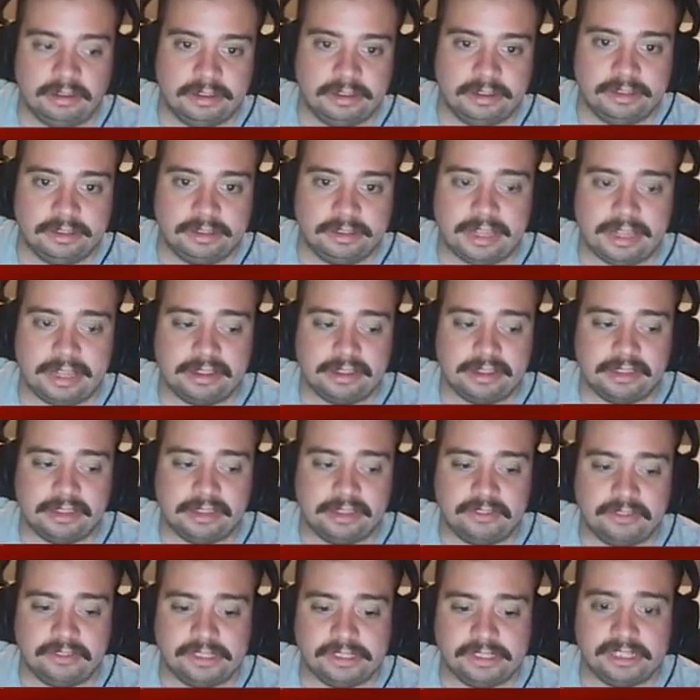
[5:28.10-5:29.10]
Yeah, I can
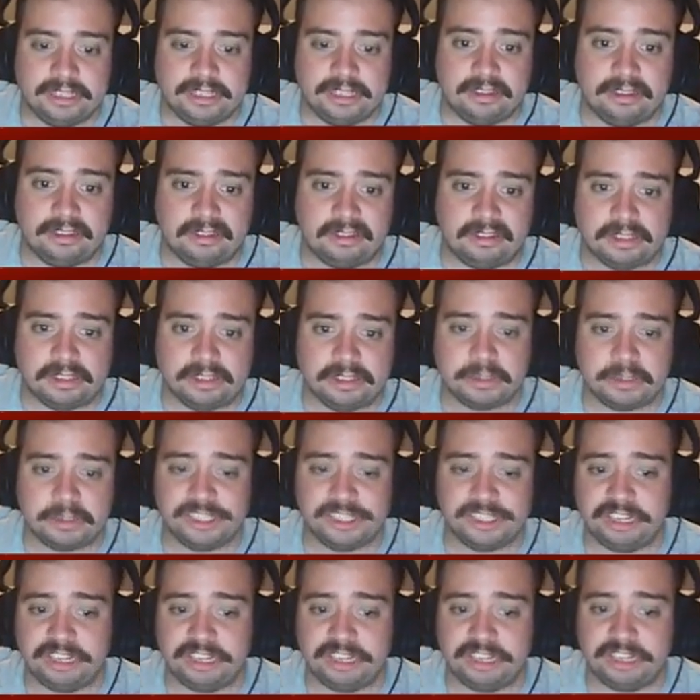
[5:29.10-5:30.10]
definitely see it.
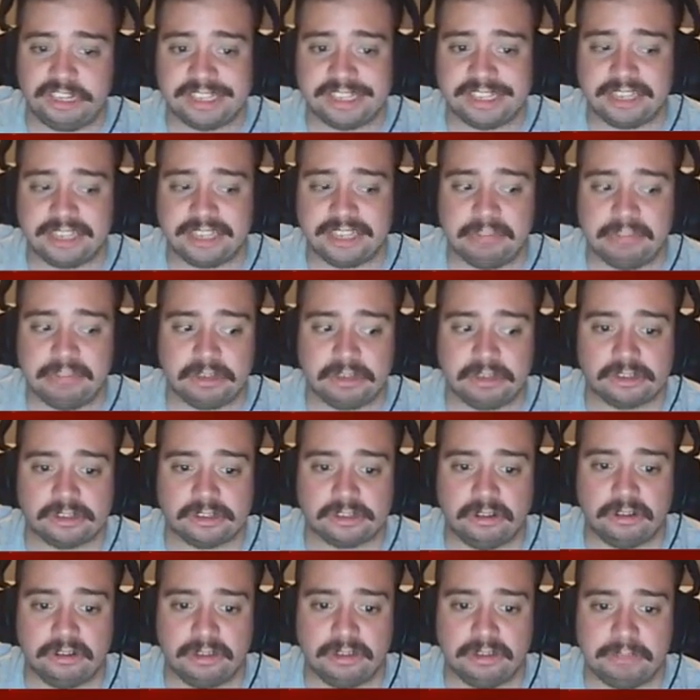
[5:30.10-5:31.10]
Especially grass type, there's
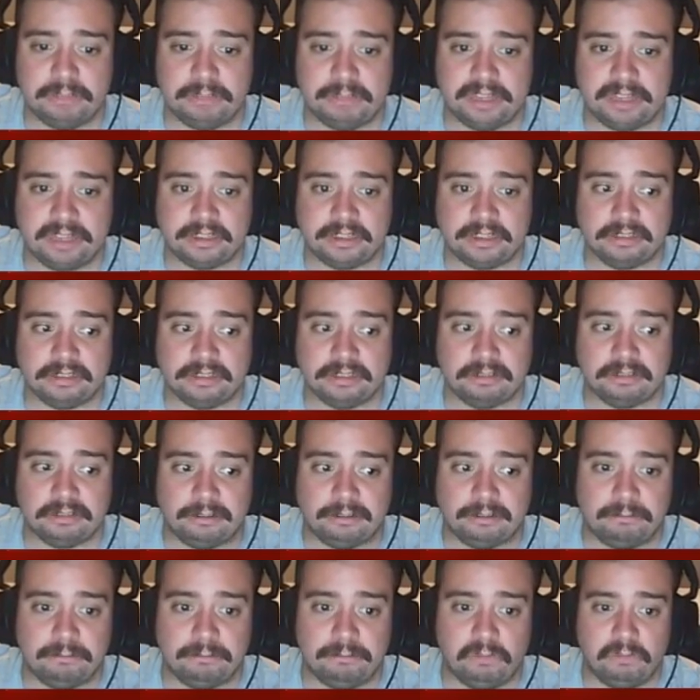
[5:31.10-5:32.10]
only been
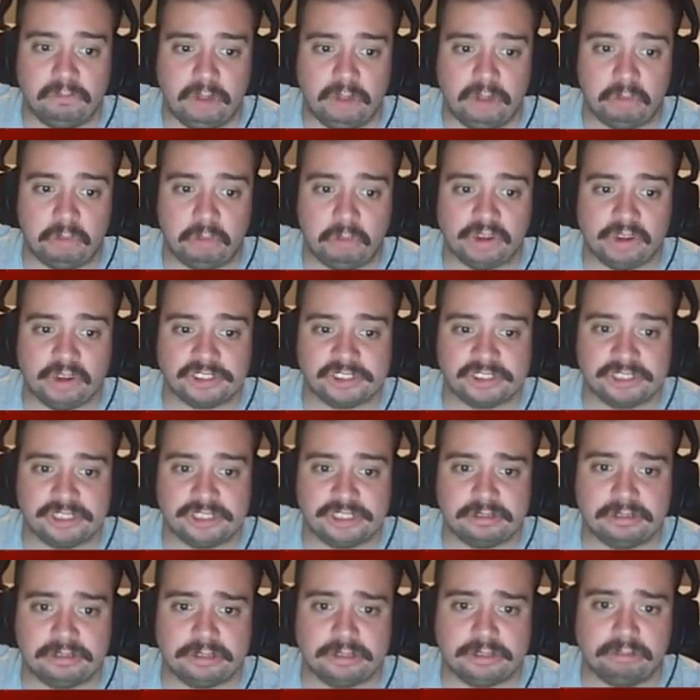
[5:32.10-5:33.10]
one world...
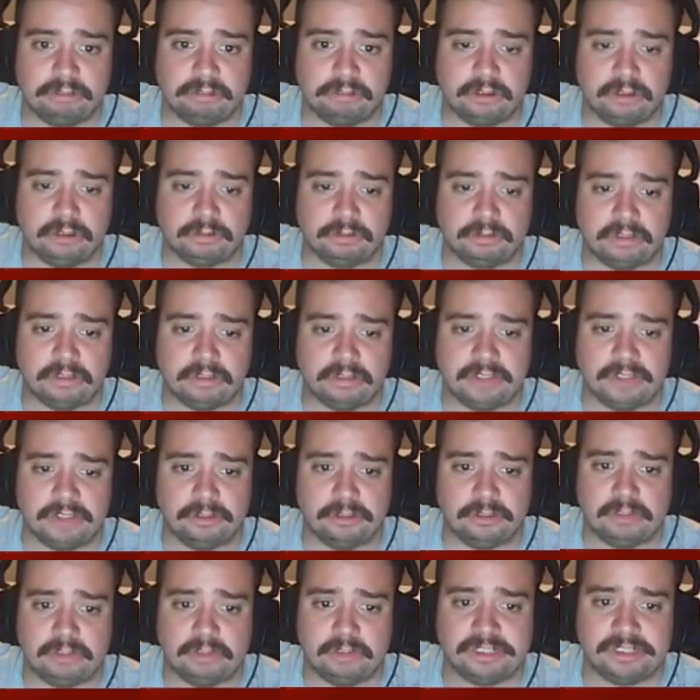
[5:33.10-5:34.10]

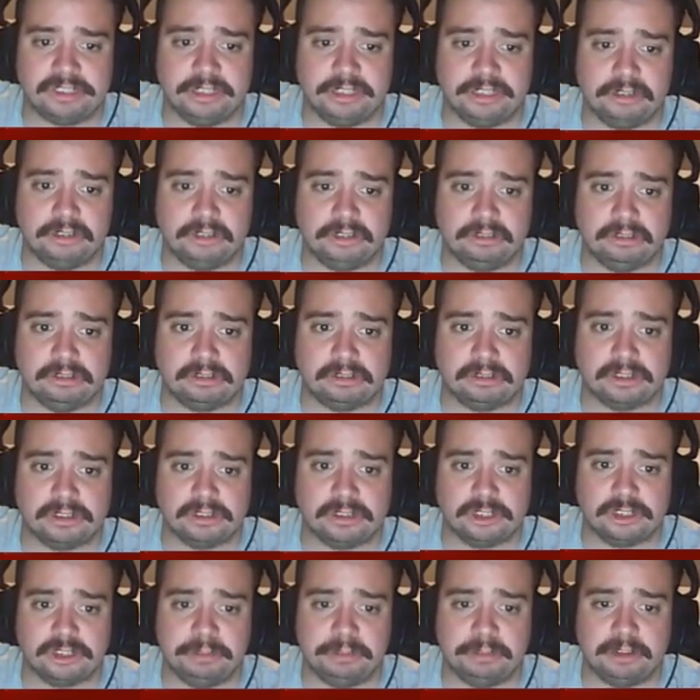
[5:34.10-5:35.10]
actually, no, there
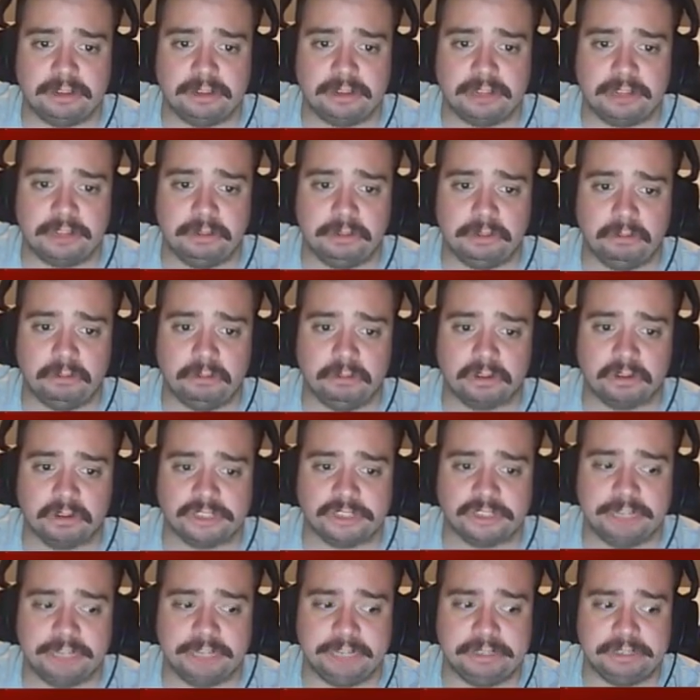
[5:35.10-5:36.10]
should be a couple of world
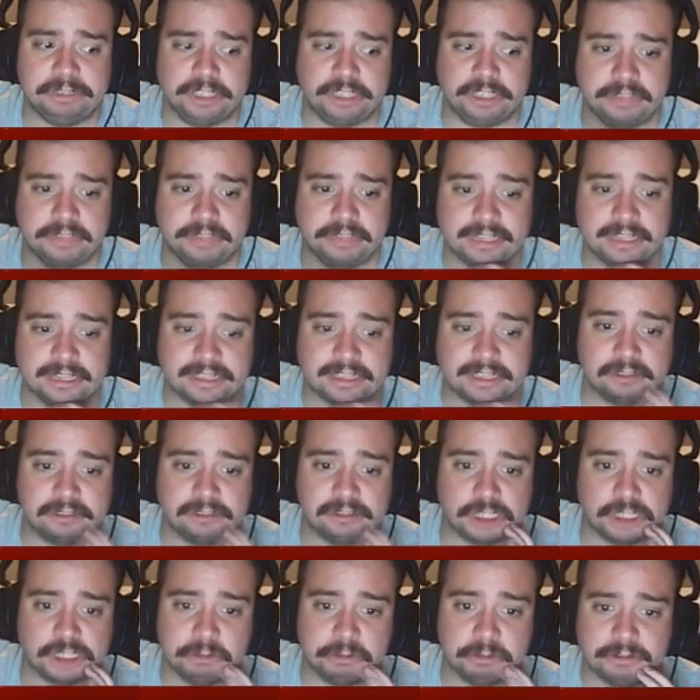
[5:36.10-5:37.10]
championship decks that
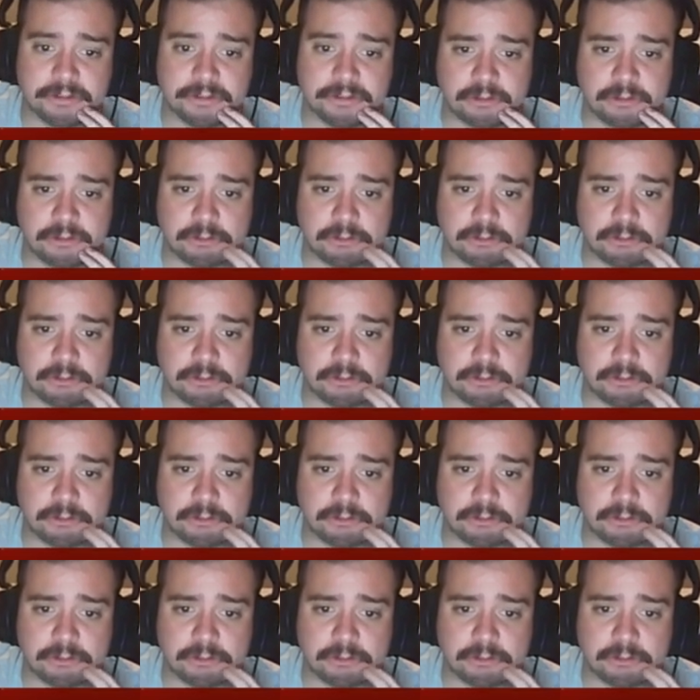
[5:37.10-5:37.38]
actually were